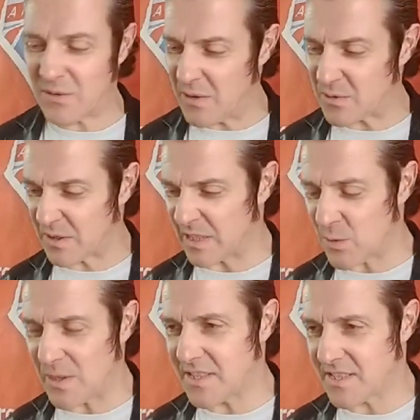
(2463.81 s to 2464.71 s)
That was on the
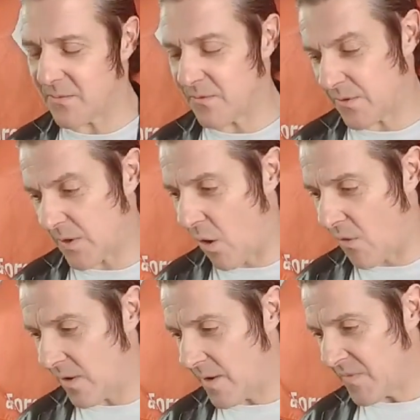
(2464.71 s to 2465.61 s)
27th
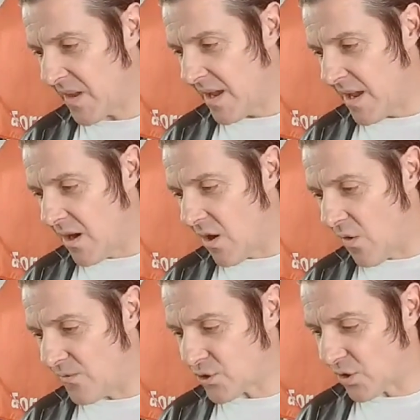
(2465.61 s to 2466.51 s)

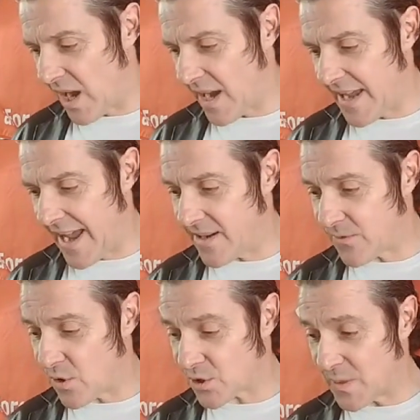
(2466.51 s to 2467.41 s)
of July. And of
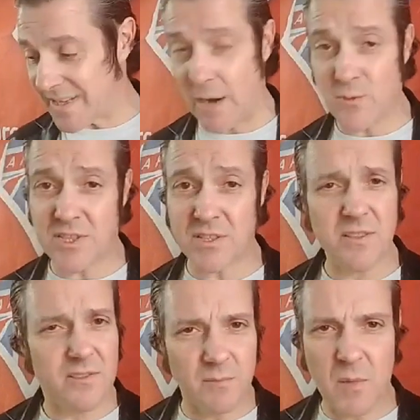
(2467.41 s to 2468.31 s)
course we counted
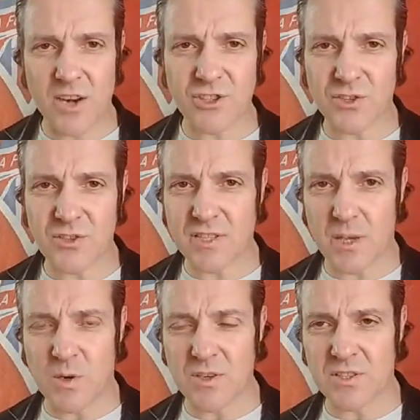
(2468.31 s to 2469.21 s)
the marchers. There
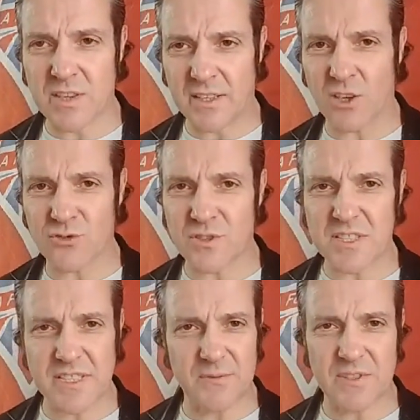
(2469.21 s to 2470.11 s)
was
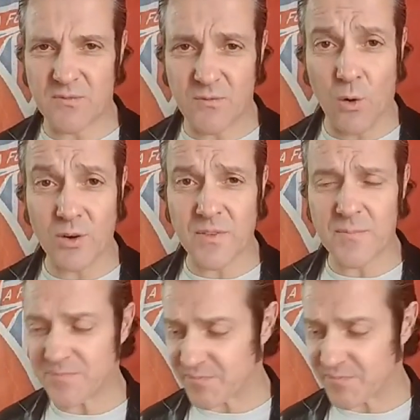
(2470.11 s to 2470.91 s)
974 of them.